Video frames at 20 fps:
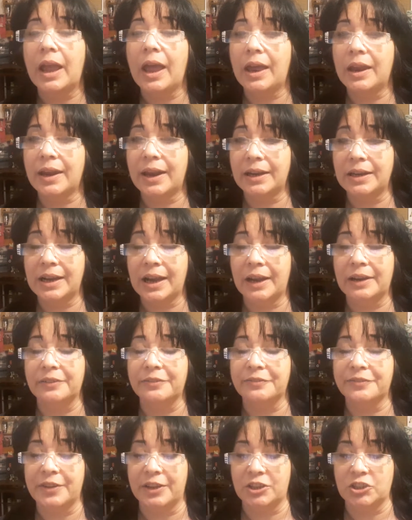and any kind
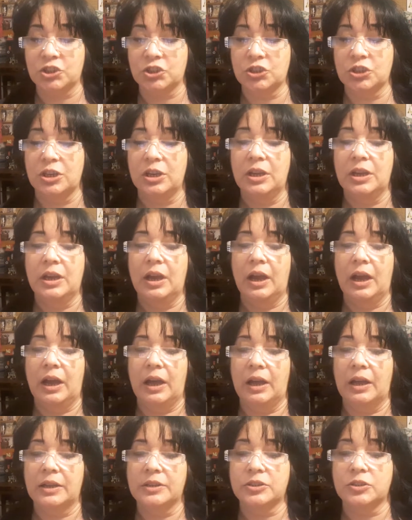of fish.
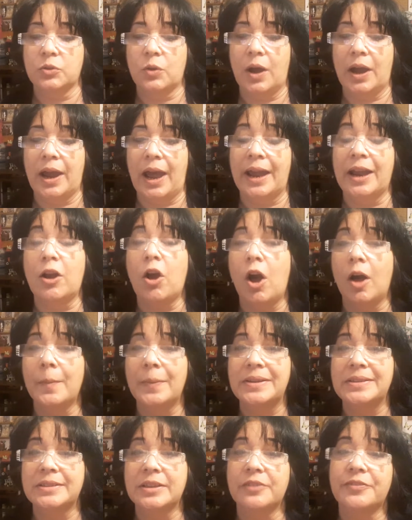So I call
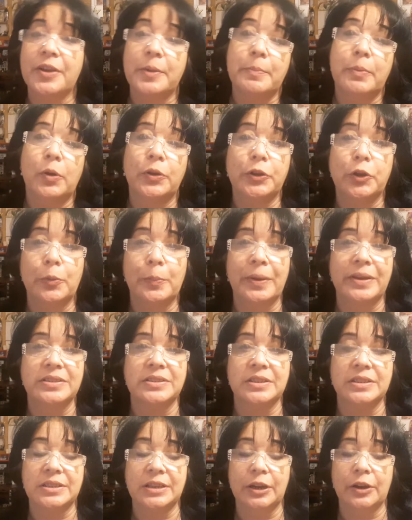myself a pollo
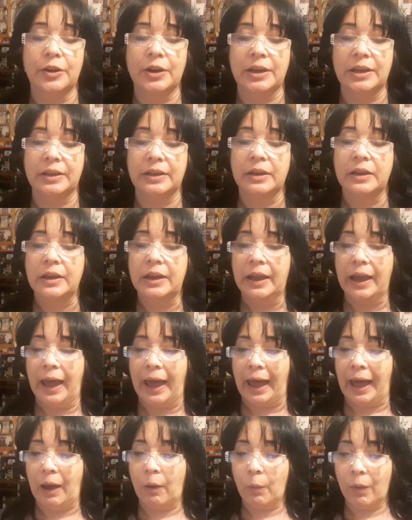pescatarian.
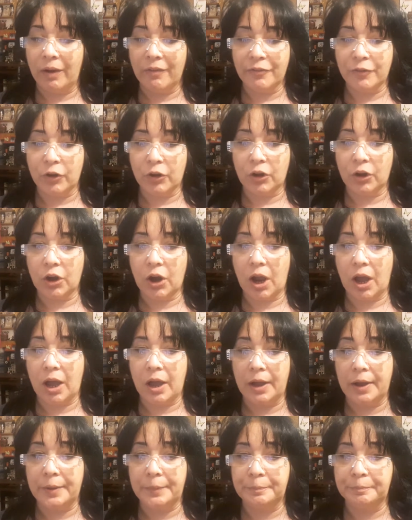
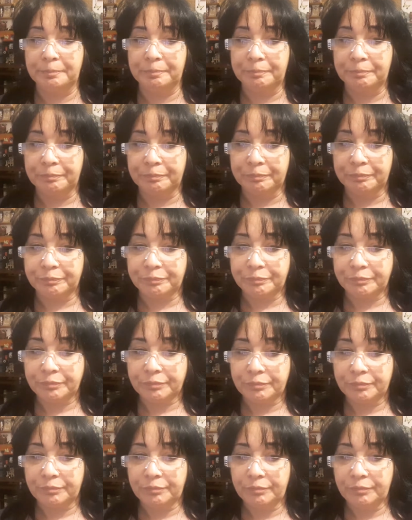However,
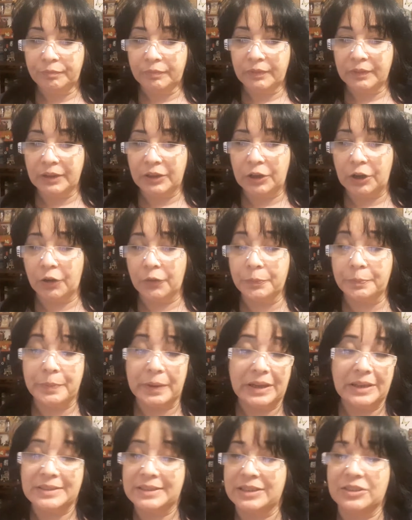you know,
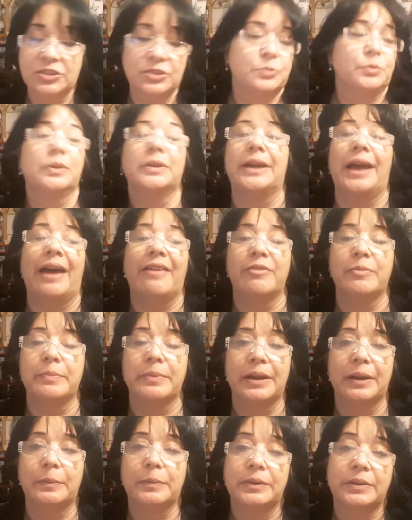because I just really haven't
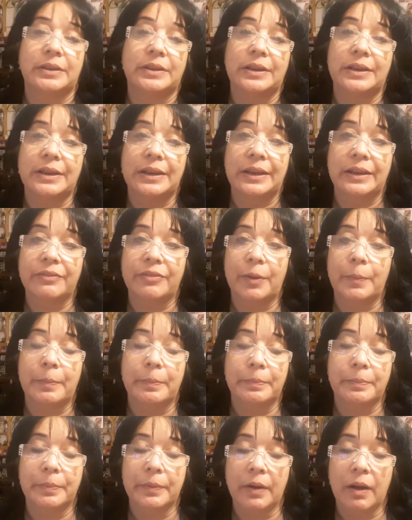been able to gonna give
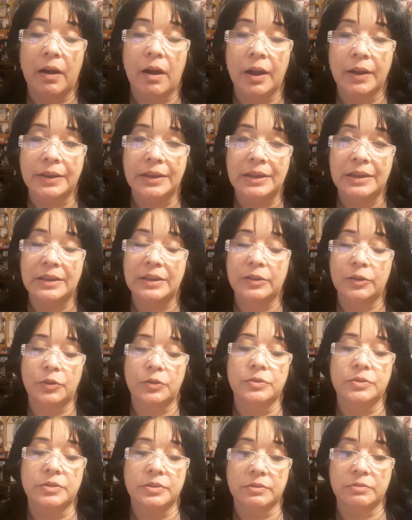up on eating
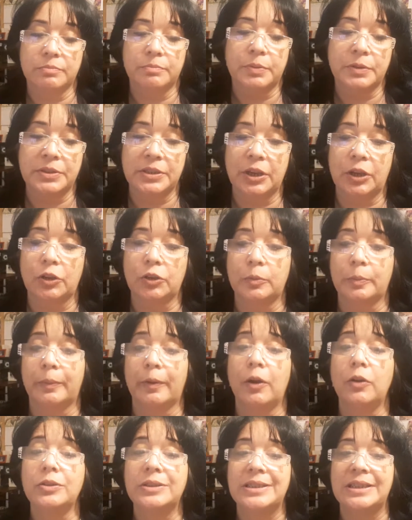those particular
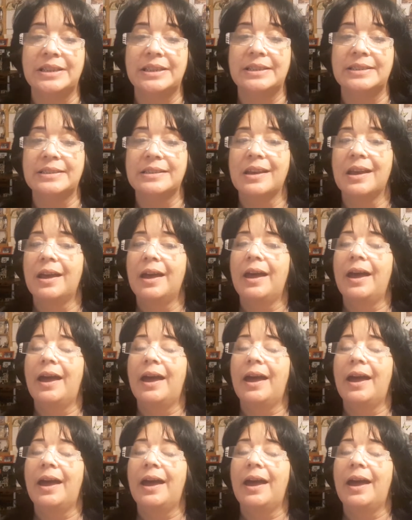proteins,